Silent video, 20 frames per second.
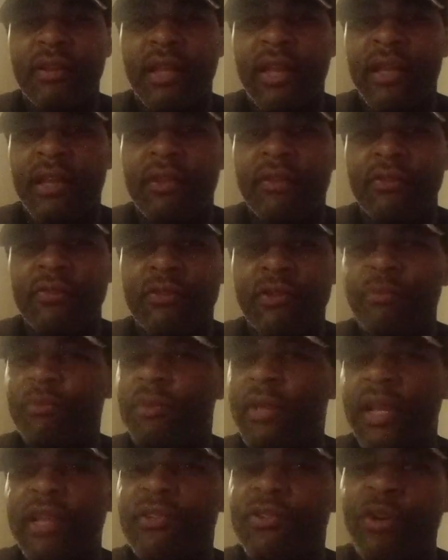Like, them
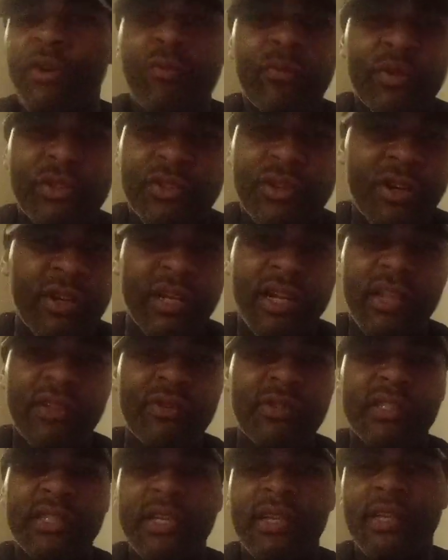days over with, turning the
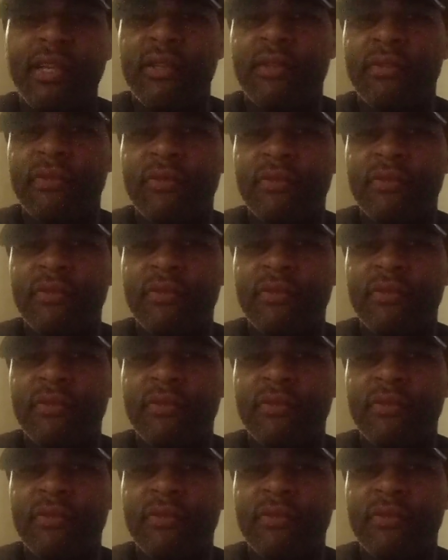other cheek,